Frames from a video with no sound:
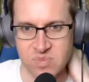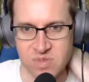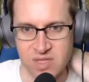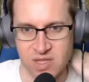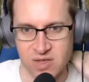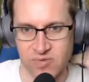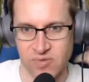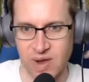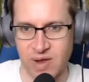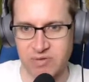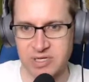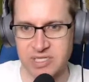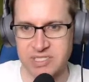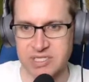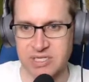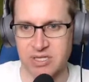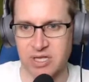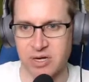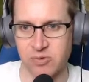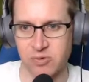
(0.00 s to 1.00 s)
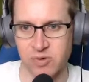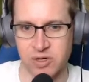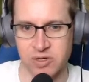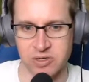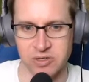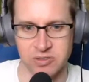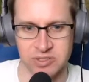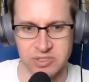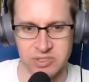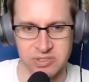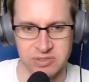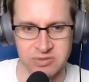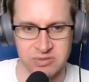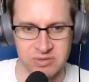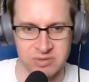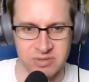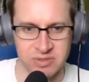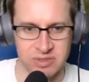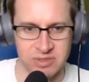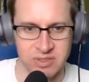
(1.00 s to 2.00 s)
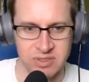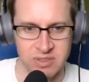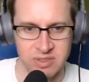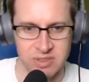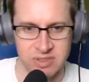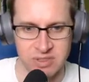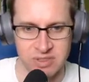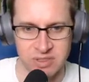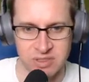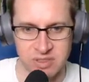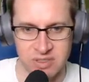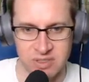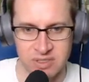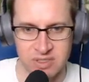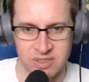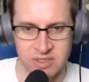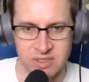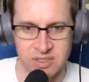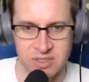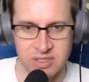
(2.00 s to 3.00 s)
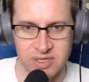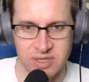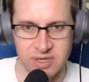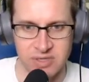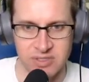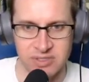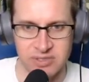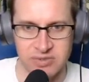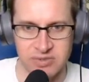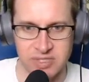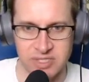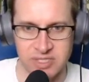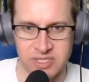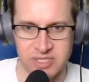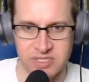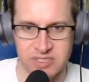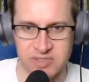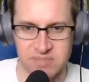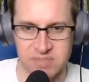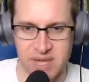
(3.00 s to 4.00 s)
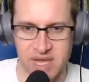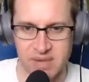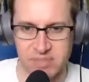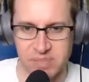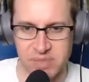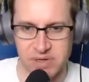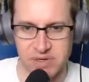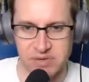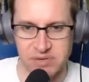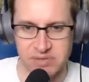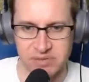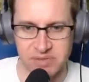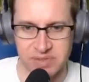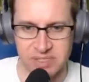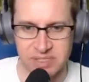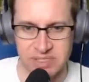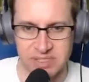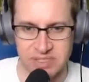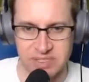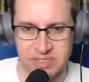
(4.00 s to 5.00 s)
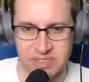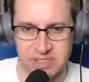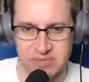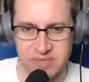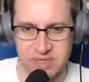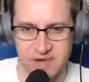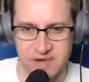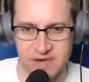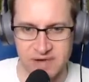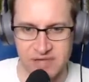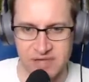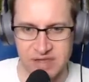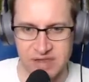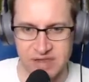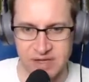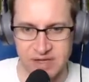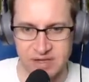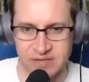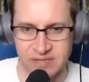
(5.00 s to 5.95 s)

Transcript: Wow, it needs a lot of workers. It also needs paper. It needs a little bit of everything.